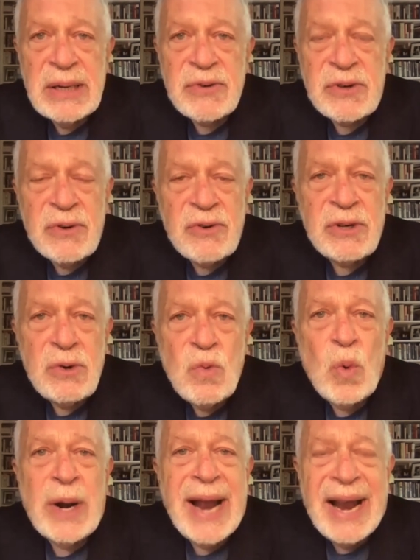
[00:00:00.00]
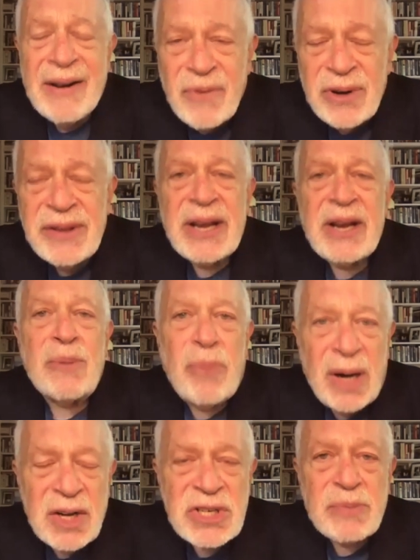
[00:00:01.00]
to do whatever they could
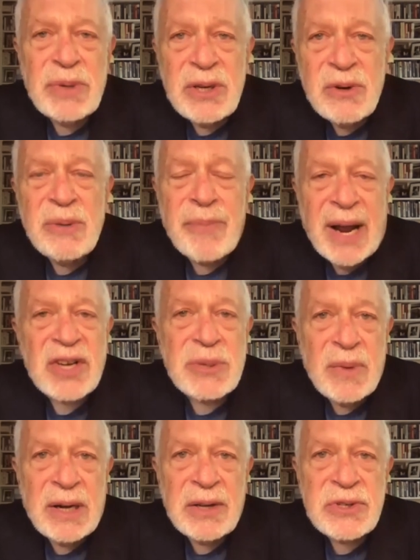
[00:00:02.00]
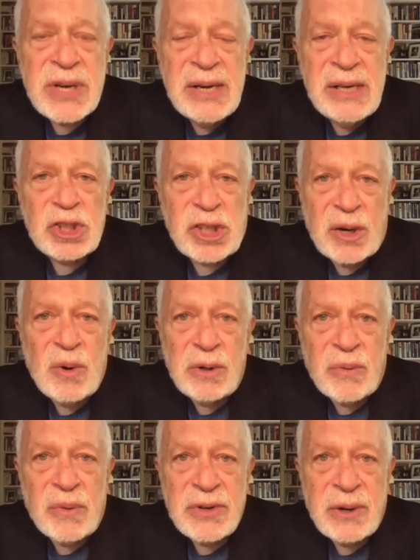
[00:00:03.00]
possibly do to maximize shareholder
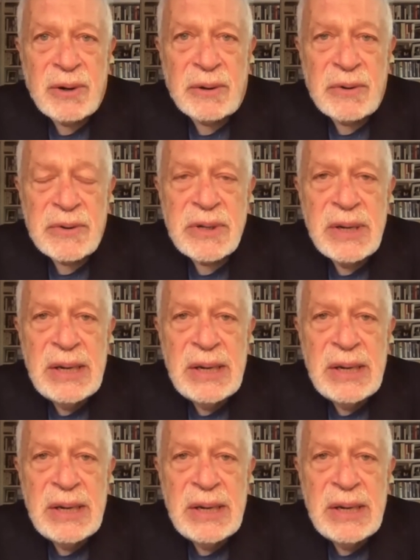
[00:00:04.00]
returns.